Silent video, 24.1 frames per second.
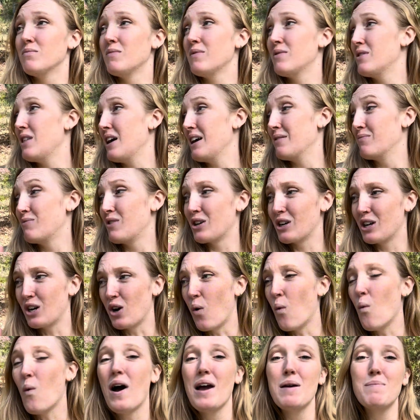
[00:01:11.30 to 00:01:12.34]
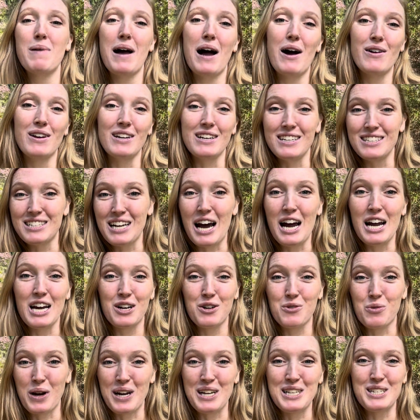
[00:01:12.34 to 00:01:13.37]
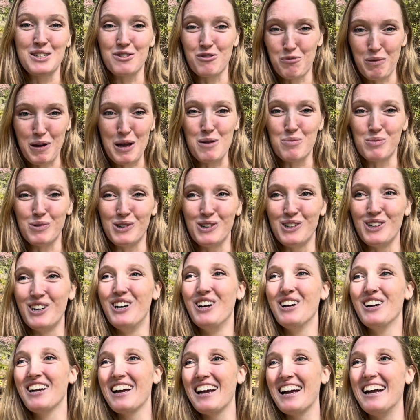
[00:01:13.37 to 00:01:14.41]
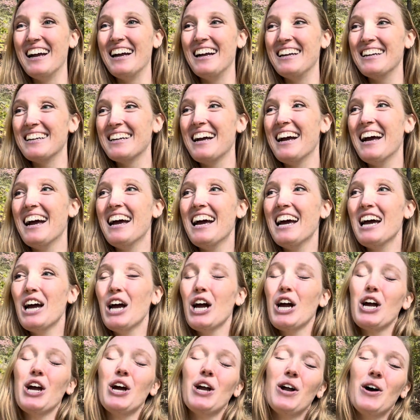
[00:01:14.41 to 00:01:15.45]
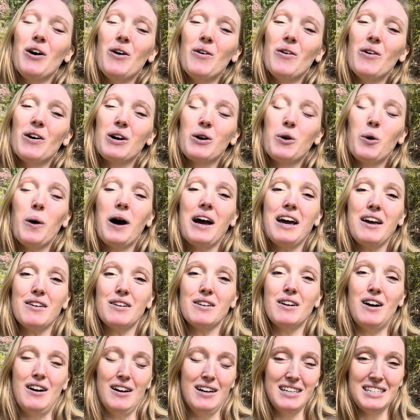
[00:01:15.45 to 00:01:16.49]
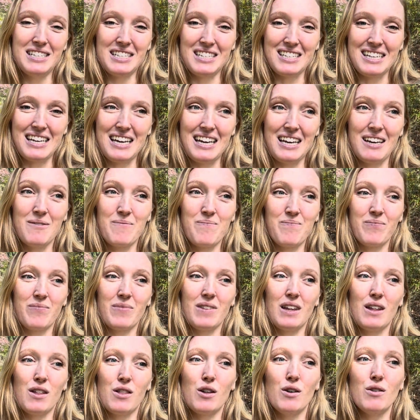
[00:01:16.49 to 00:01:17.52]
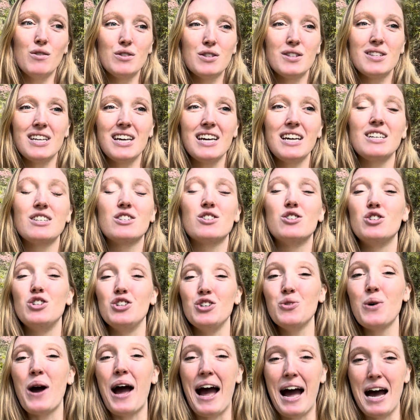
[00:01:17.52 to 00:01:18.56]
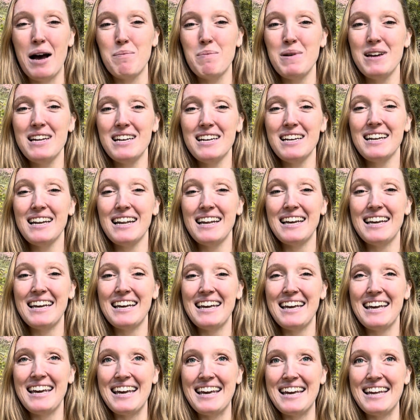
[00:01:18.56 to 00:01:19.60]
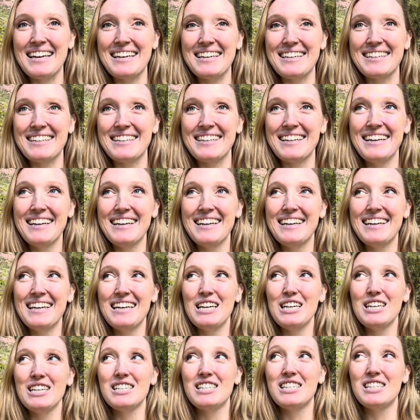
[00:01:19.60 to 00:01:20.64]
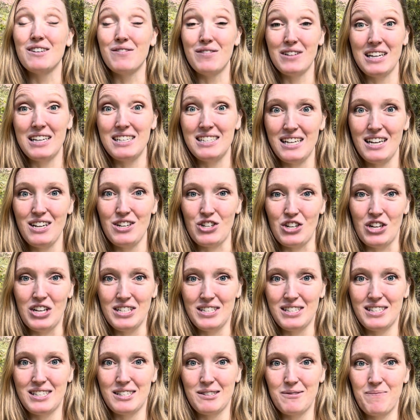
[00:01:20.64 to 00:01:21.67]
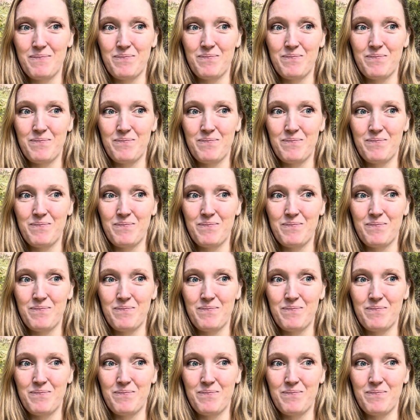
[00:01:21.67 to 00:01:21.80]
that they're going to wipe out an entire race of people. And, you know, quite honestly, those things do happen in civilizations.